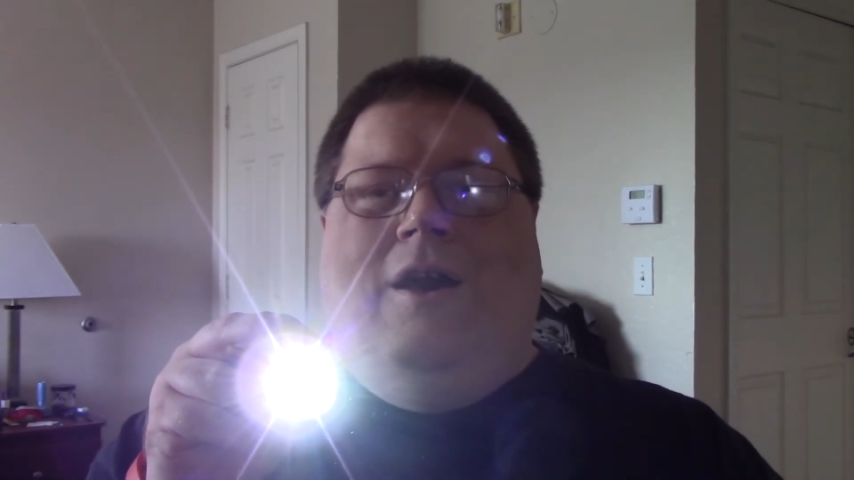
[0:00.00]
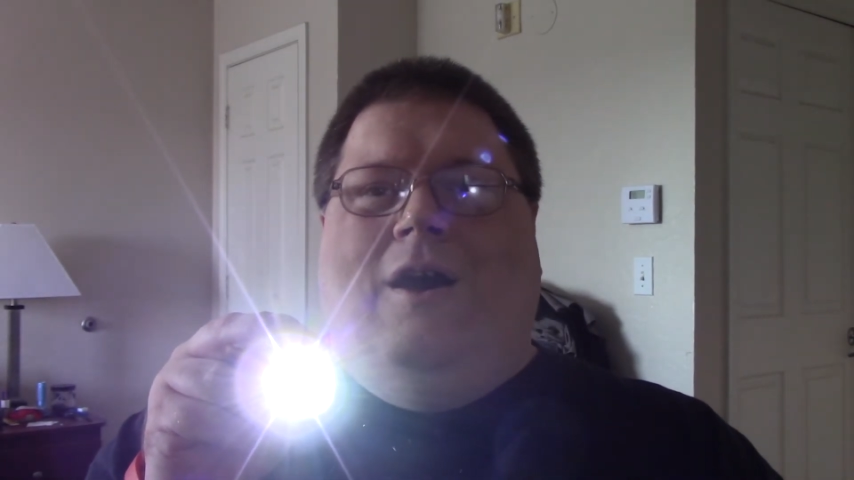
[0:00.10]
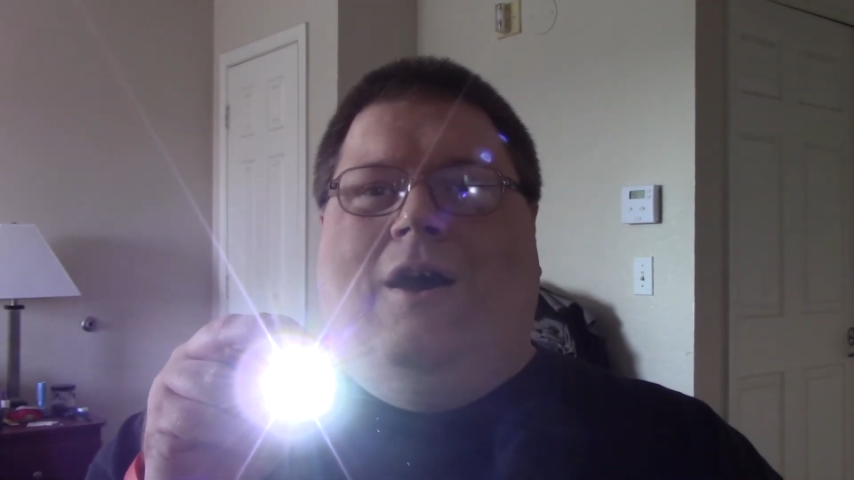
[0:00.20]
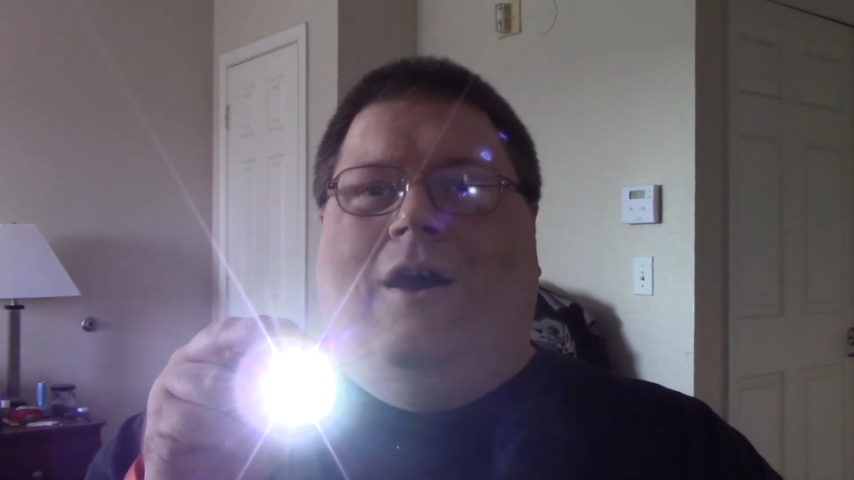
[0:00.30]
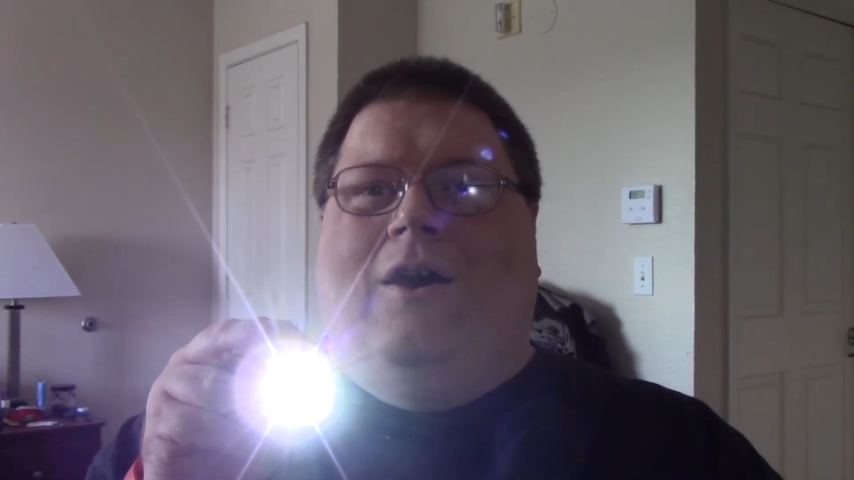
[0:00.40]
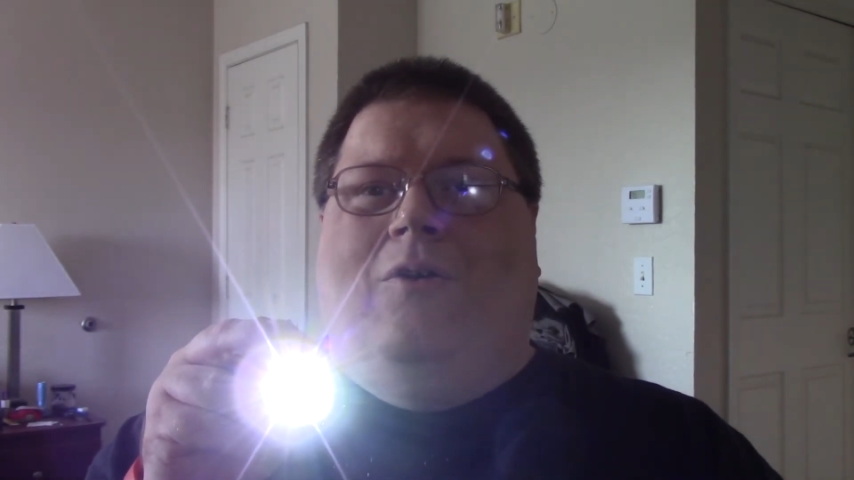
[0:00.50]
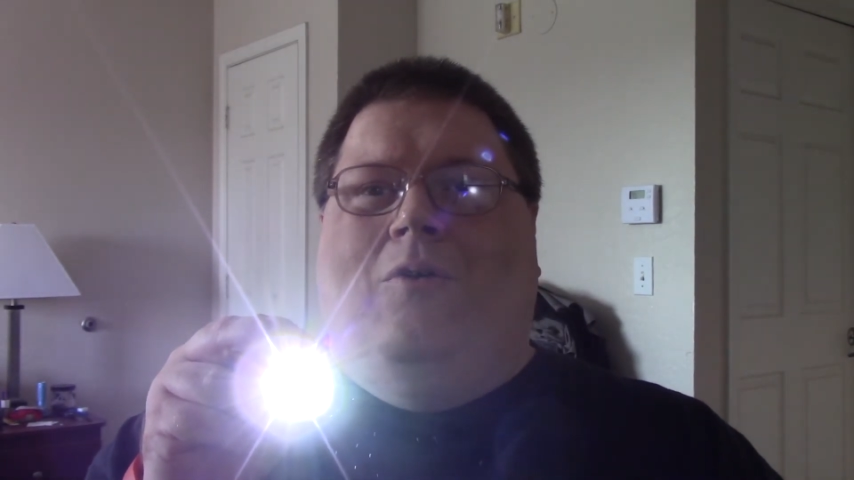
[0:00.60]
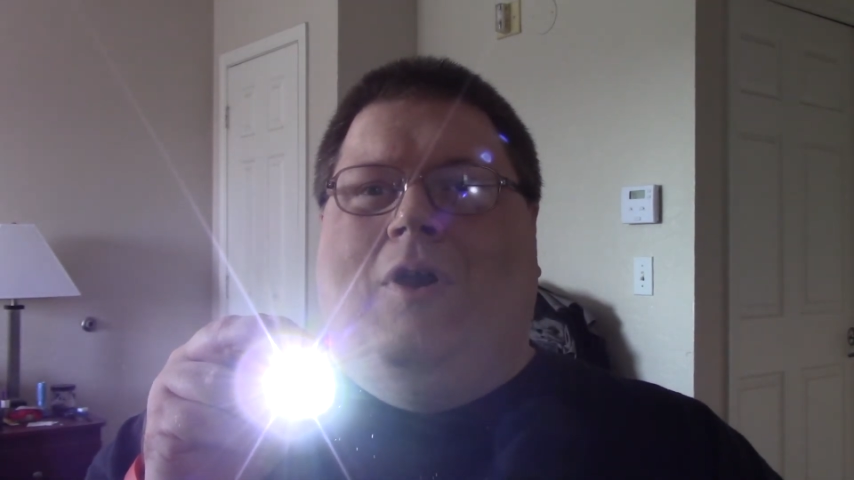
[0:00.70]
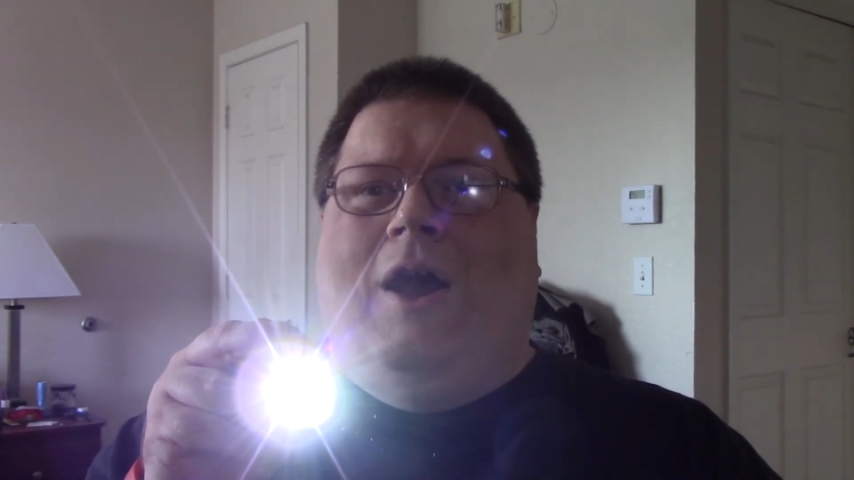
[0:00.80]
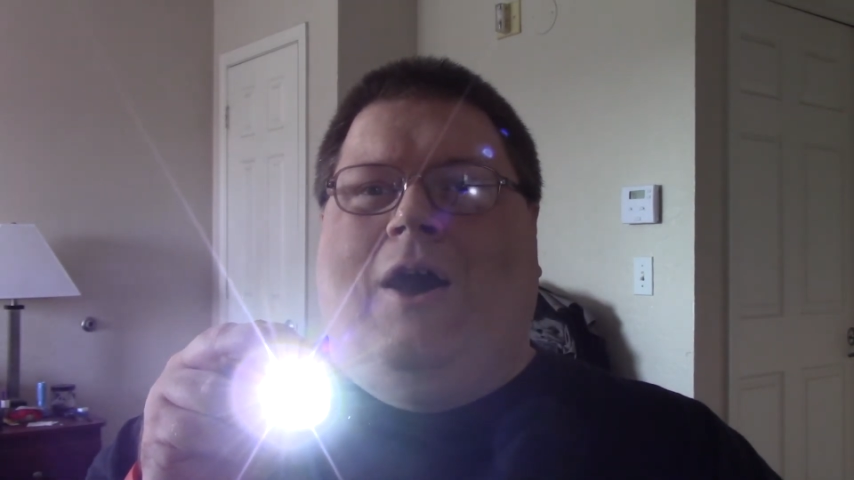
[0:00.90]

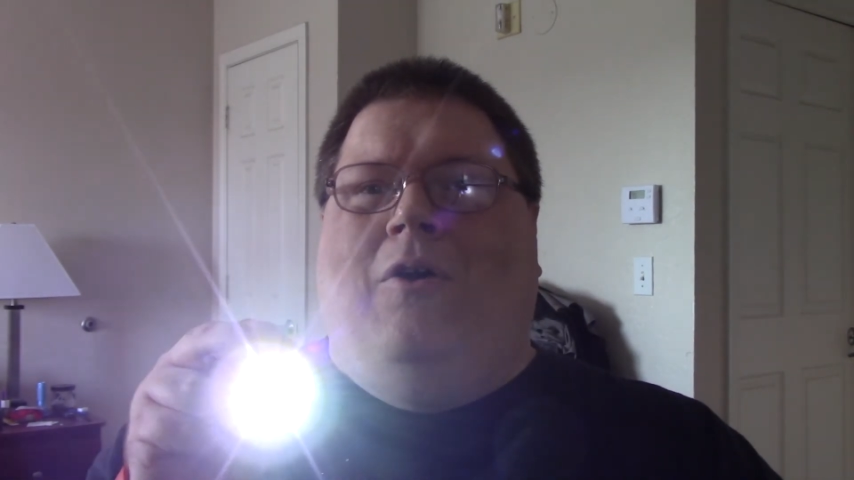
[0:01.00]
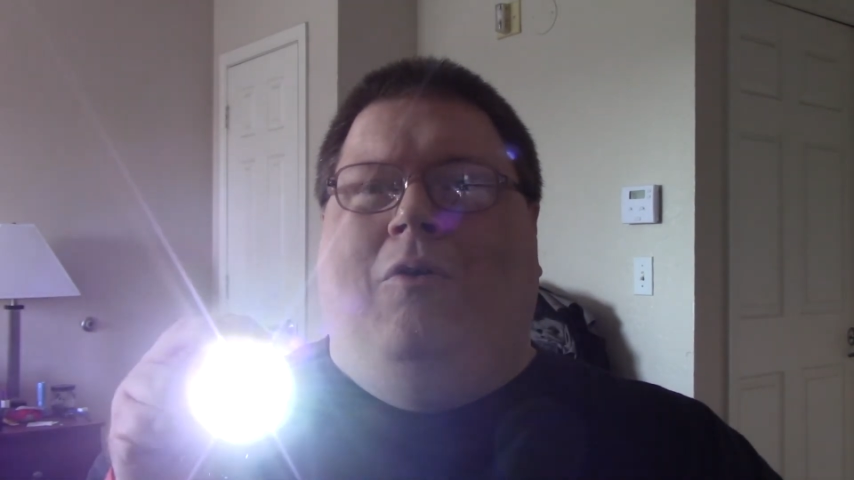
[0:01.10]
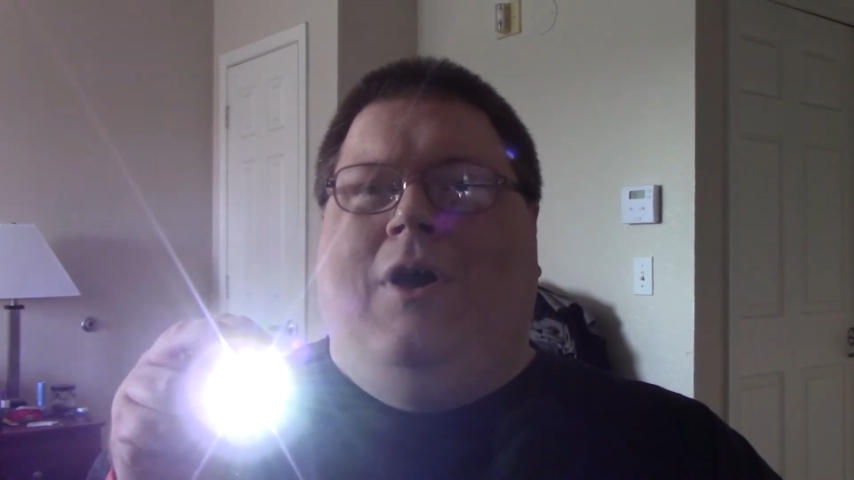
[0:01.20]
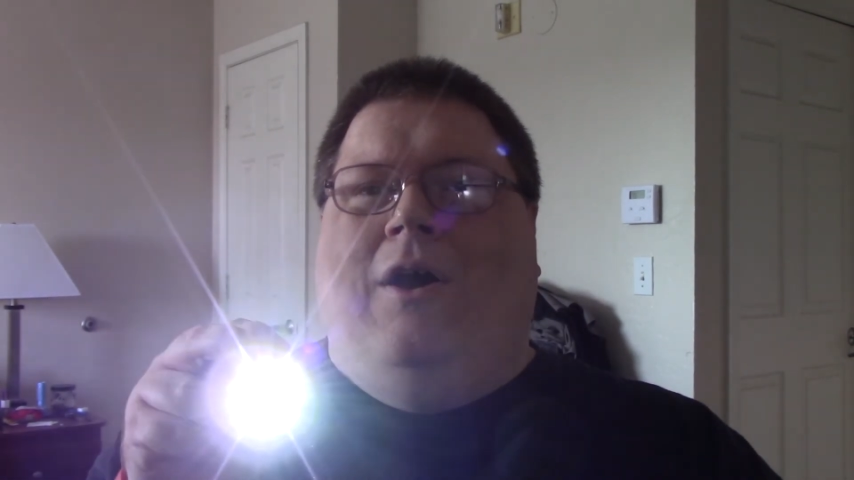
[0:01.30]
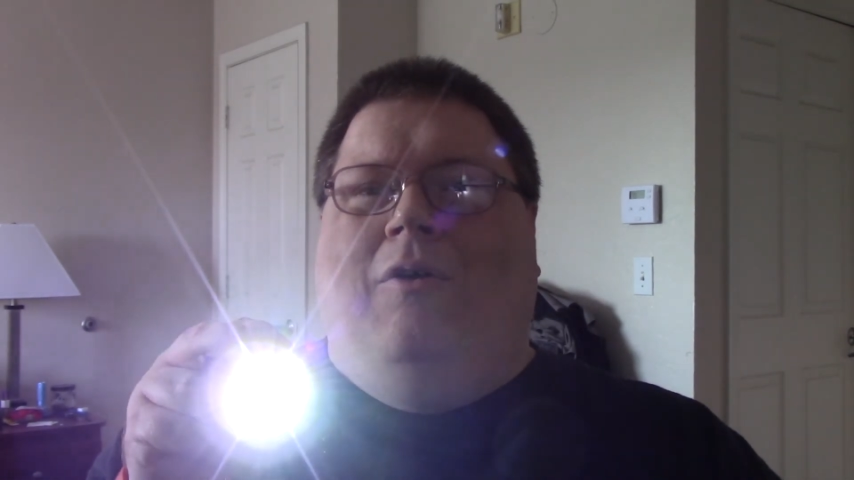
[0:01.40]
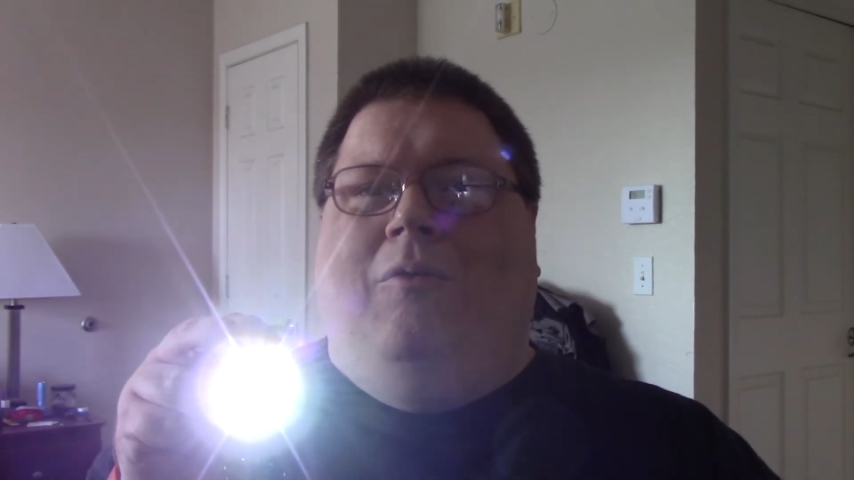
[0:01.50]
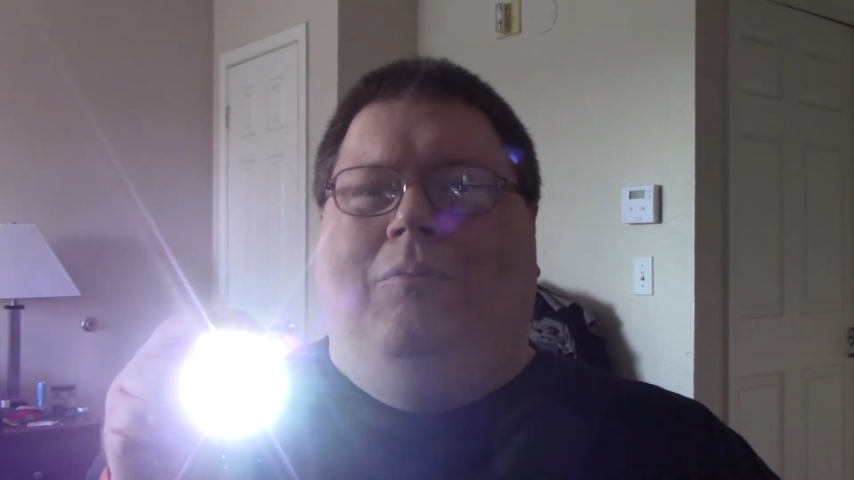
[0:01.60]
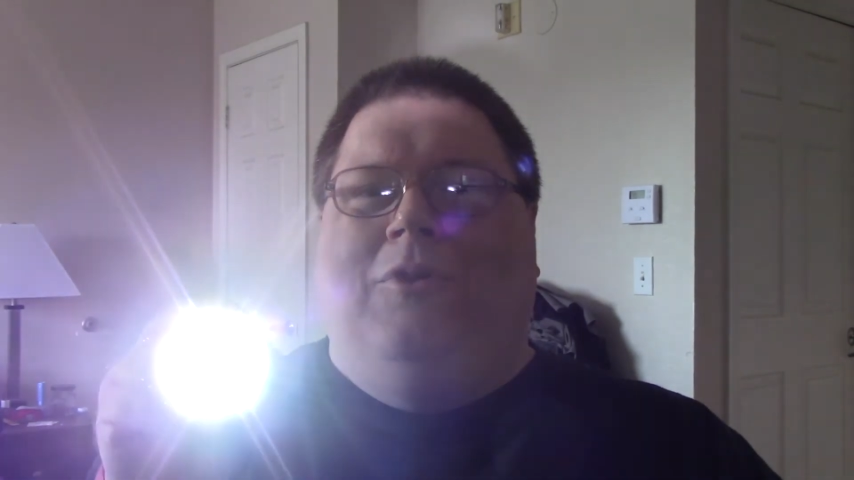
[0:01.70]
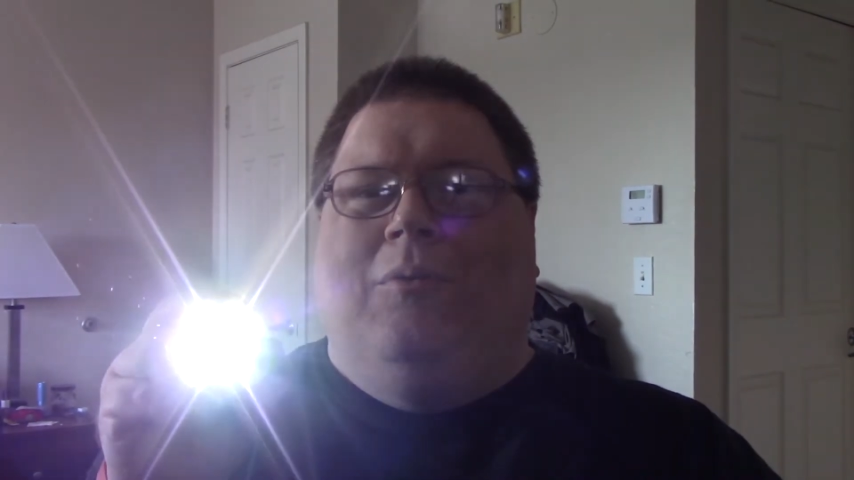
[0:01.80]
or how